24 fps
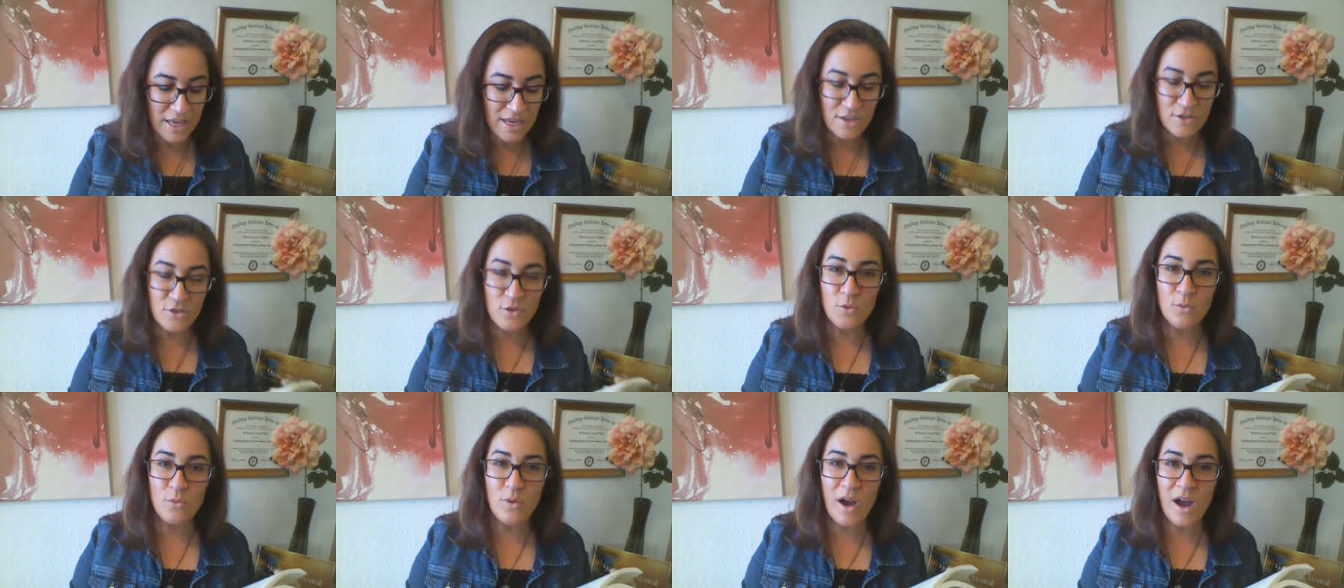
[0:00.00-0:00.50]

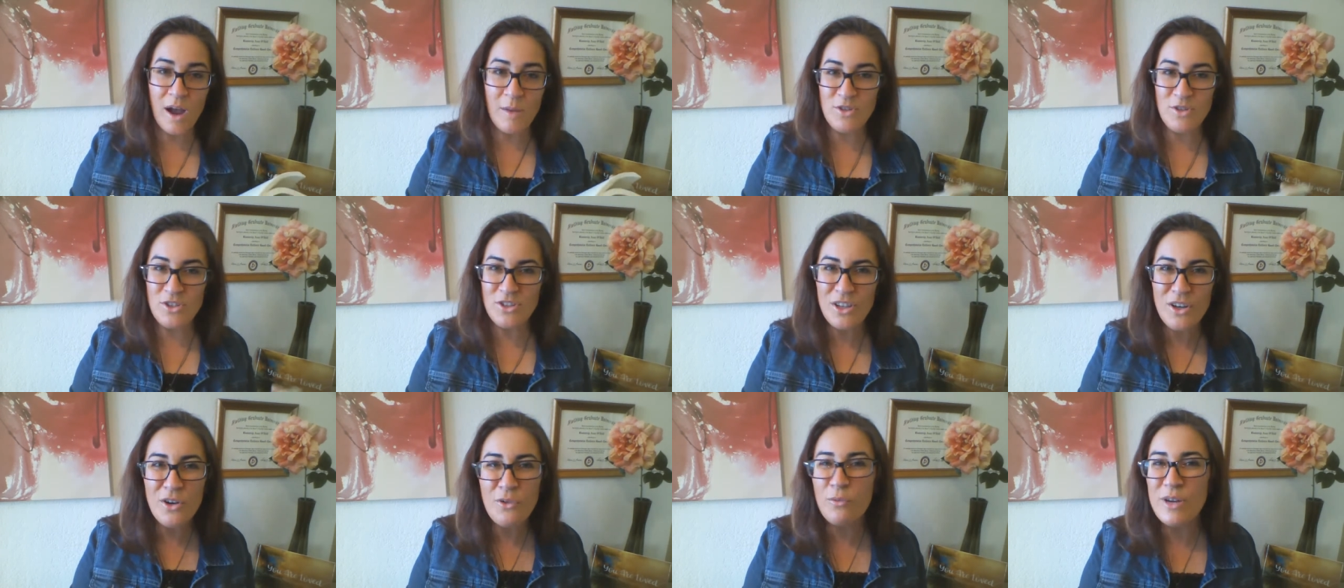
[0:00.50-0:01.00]
So I'm
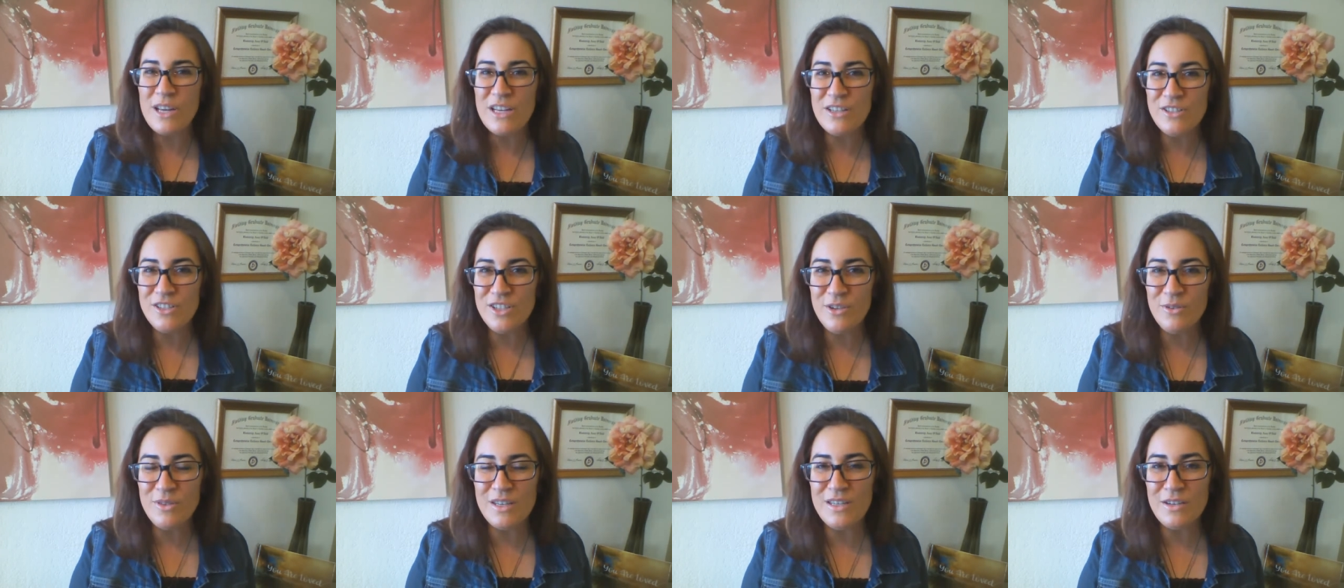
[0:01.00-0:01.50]
just going to read
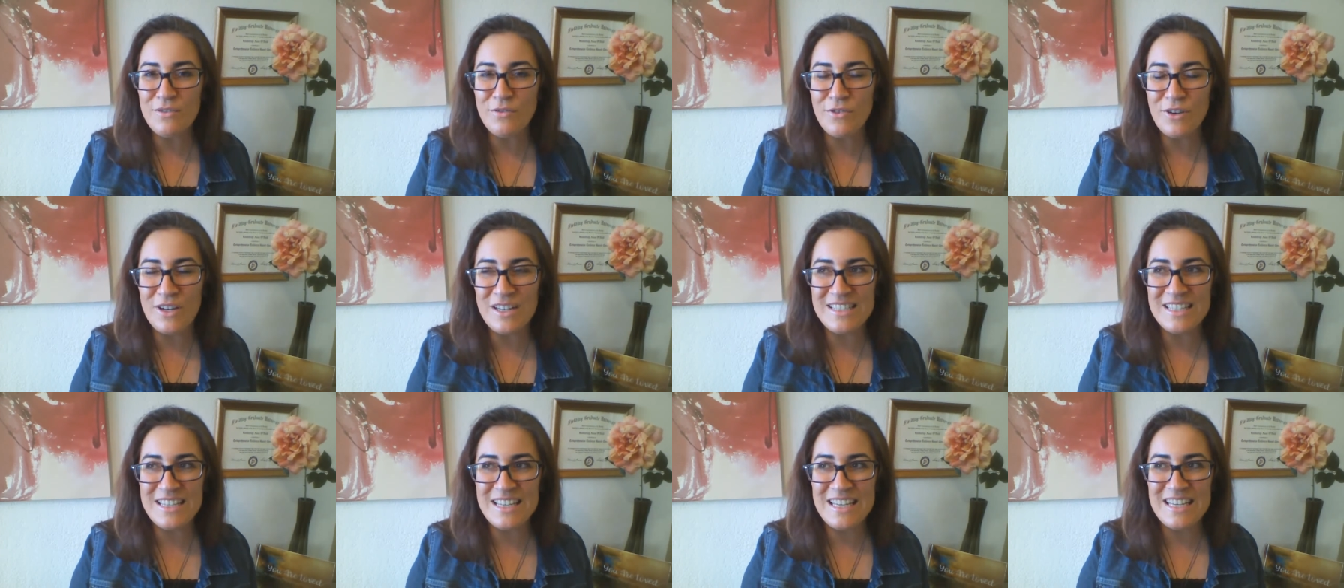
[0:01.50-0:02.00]
to you the
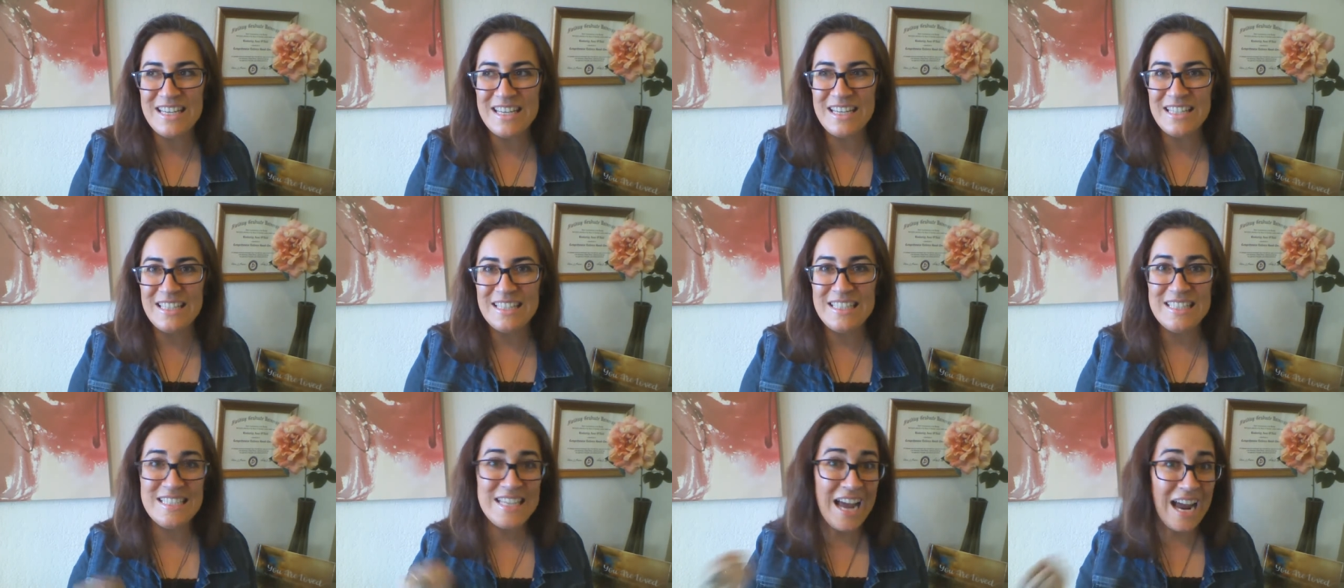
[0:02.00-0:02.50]
different
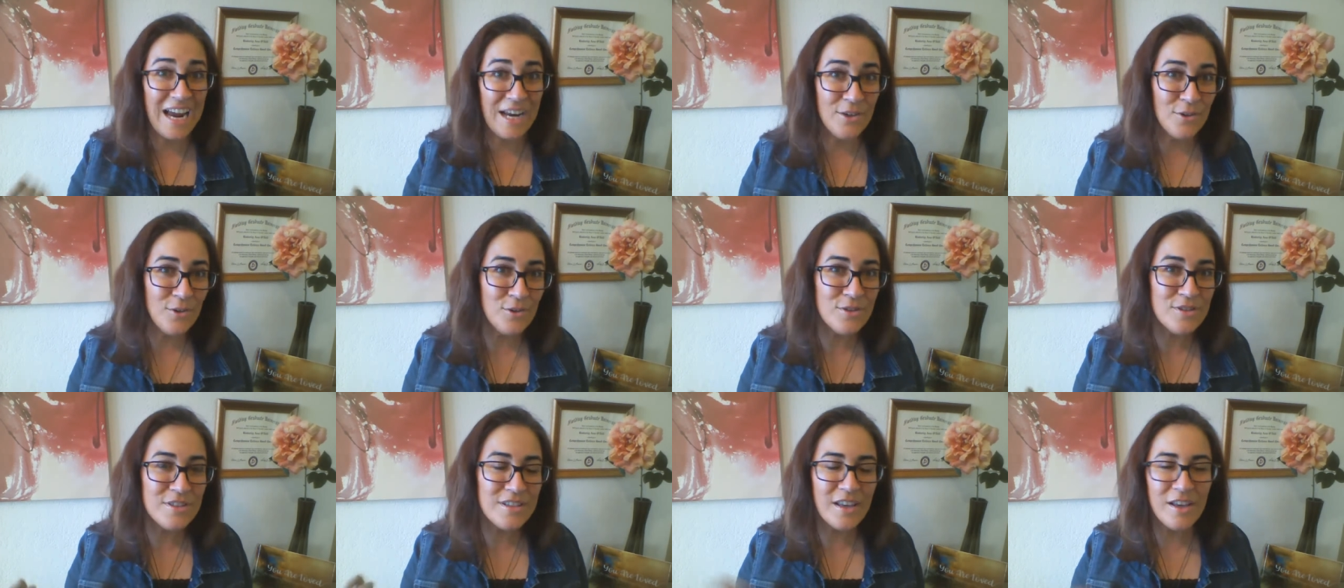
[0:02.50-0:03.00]

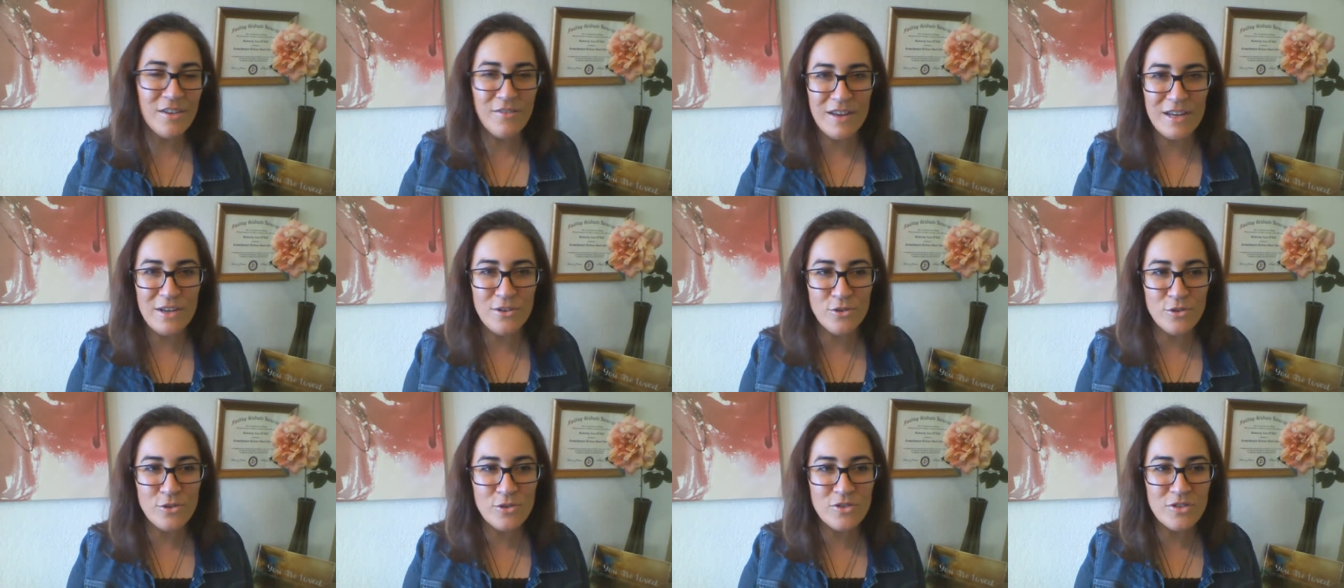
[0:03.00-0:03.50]
titles of
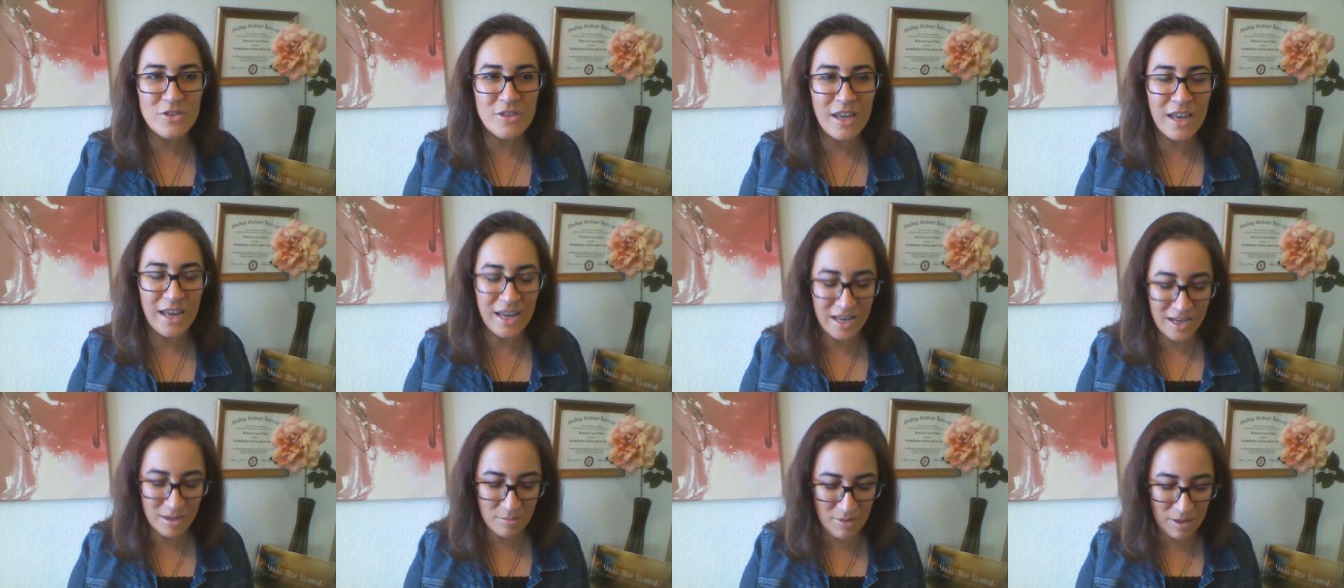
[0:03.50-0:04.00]
angels
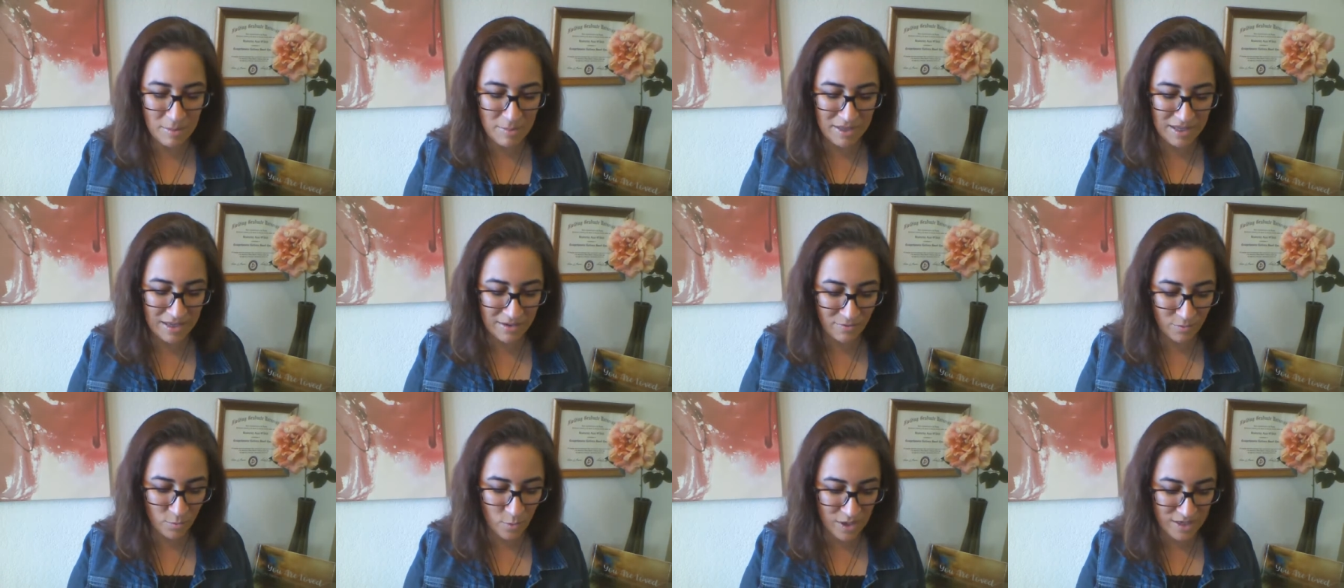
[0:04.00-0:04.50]
and maybe
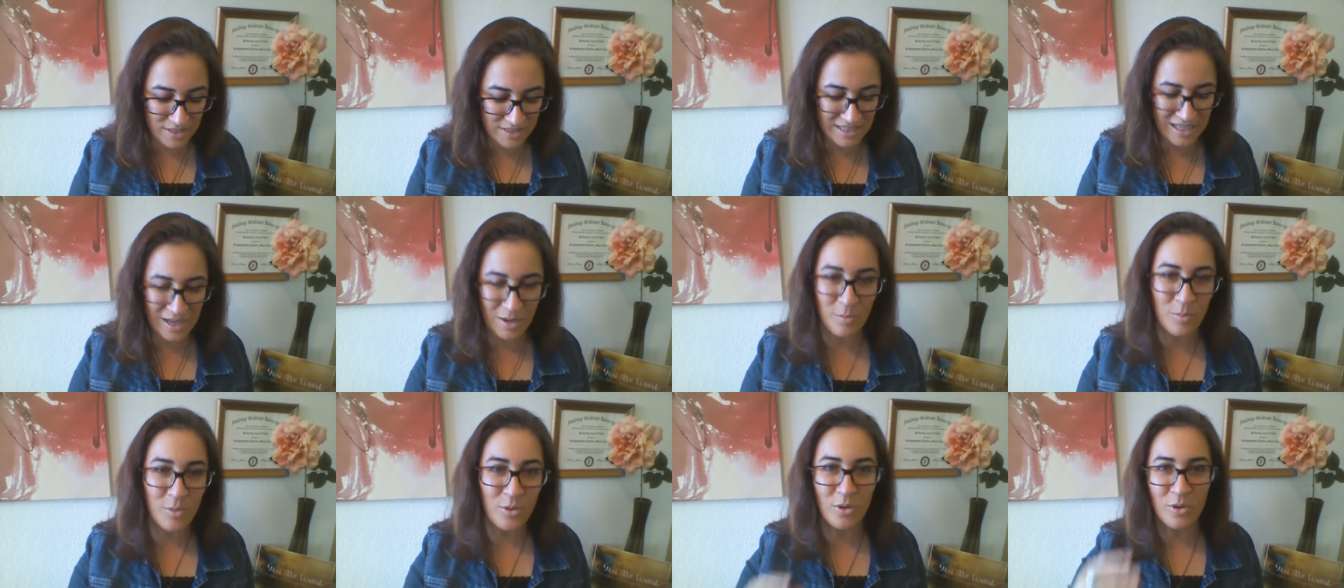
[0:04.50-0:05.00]
give one
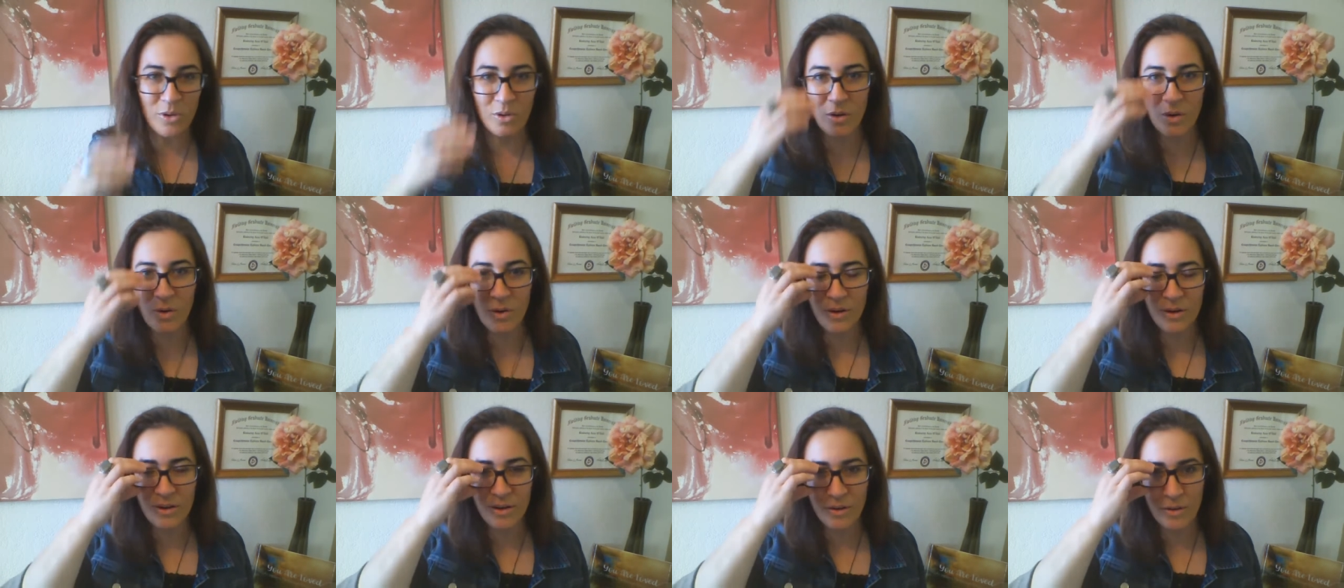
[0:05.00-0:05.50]
sample
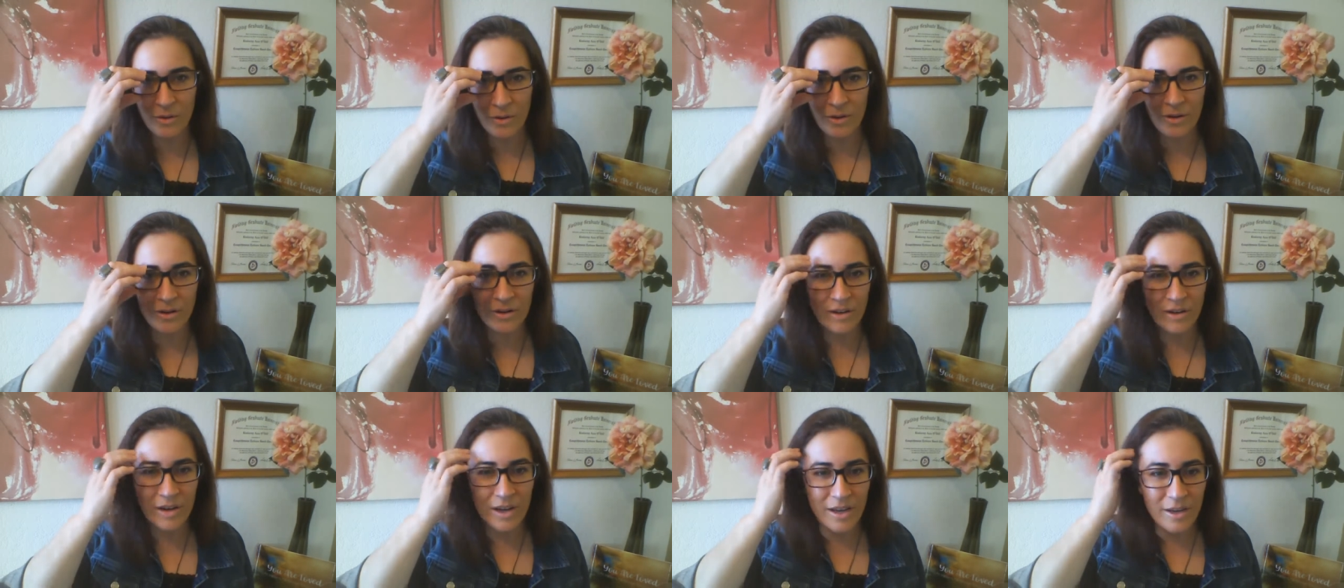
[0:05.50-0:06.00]
or,
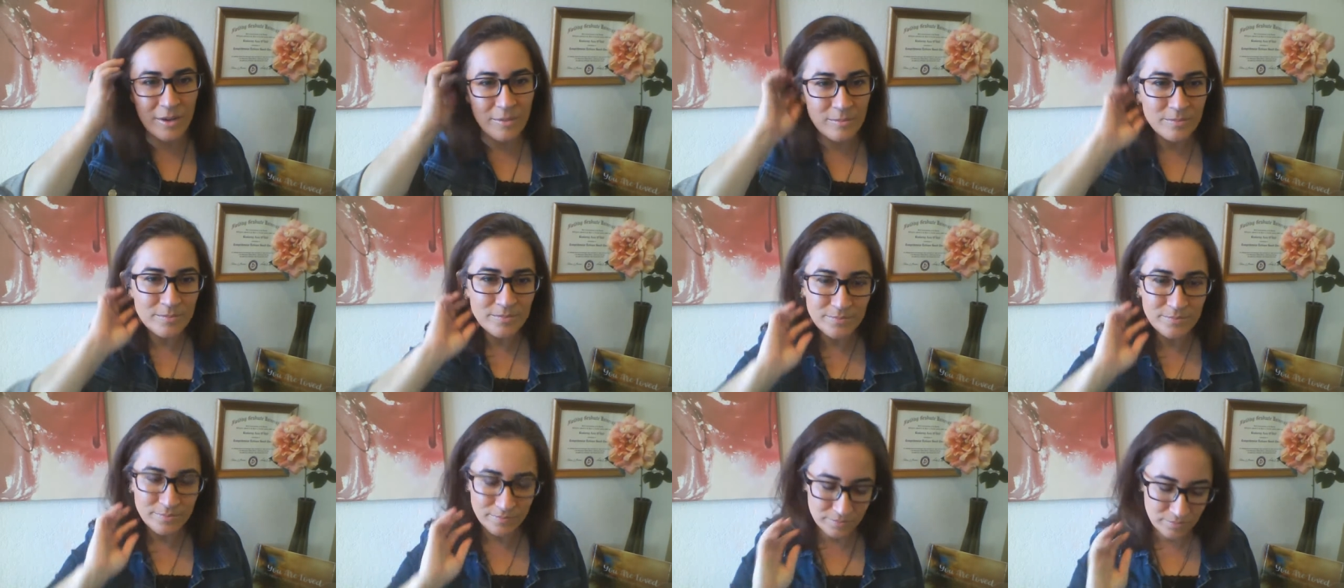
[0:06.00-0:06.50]
or um,